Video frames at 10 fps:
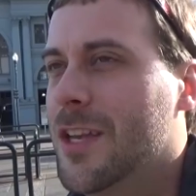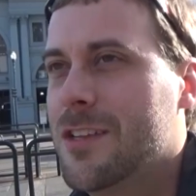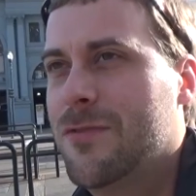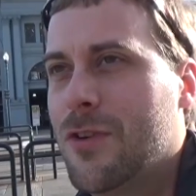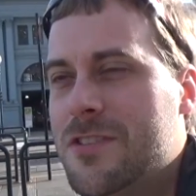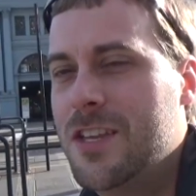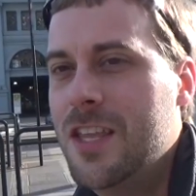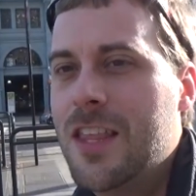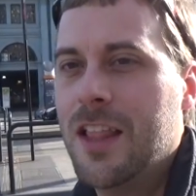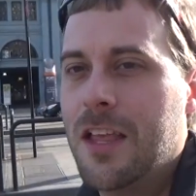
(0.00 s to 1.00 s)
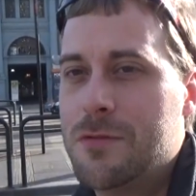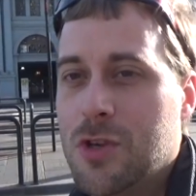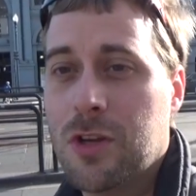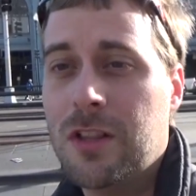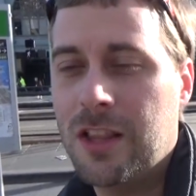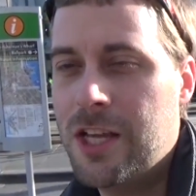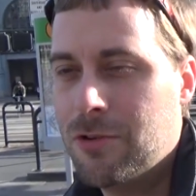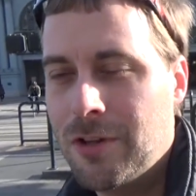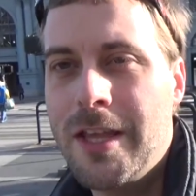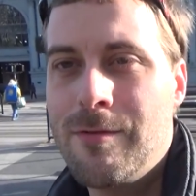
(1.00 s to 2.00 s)
Because for a city that lives
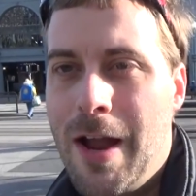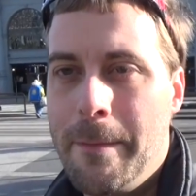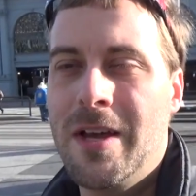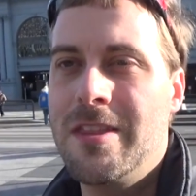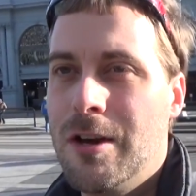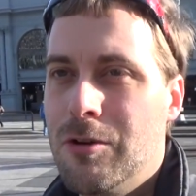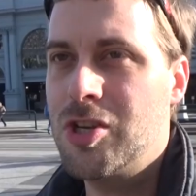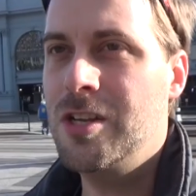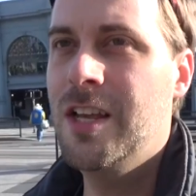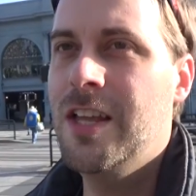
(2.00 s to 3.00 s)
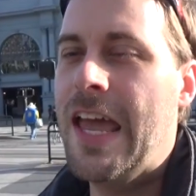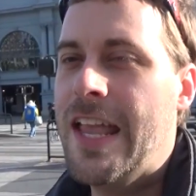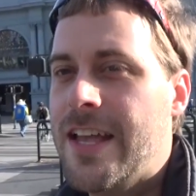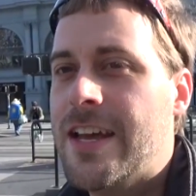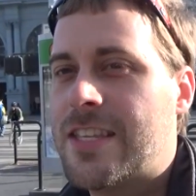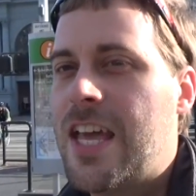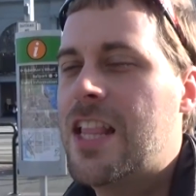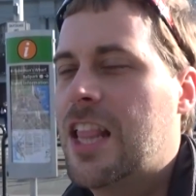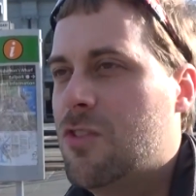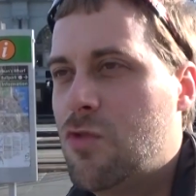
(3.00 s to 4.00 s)
literally right by the ocean, it does get
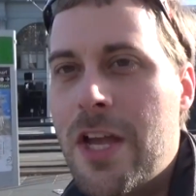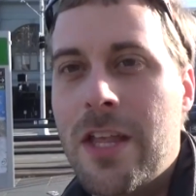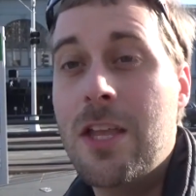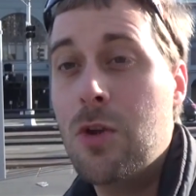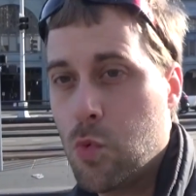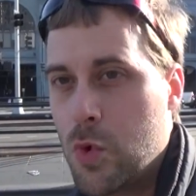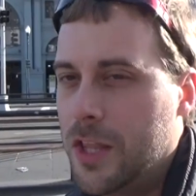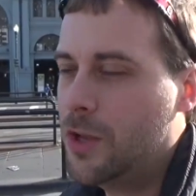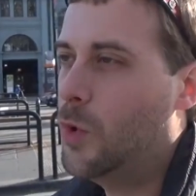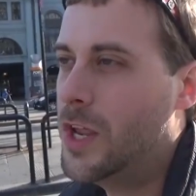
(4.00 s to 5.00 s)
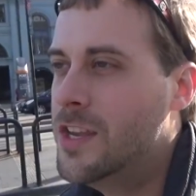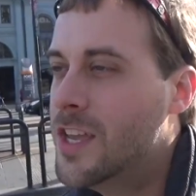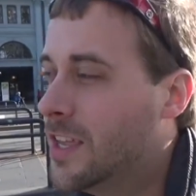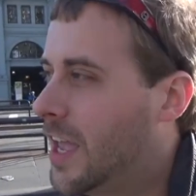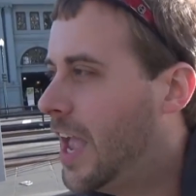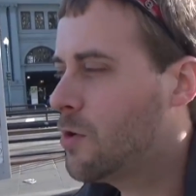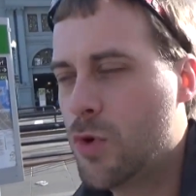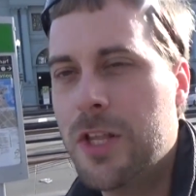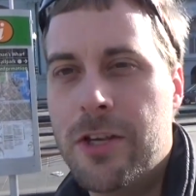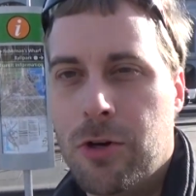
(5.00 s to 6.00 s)
really, really windy and
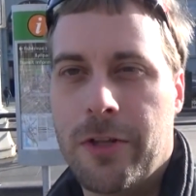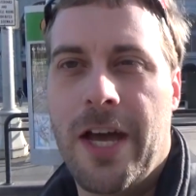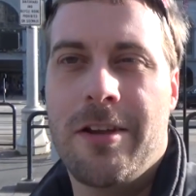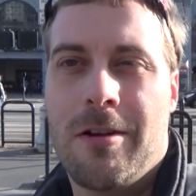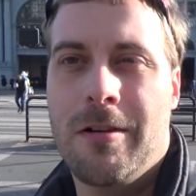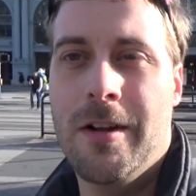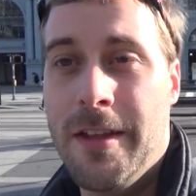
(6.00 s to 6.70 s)
really cold out here.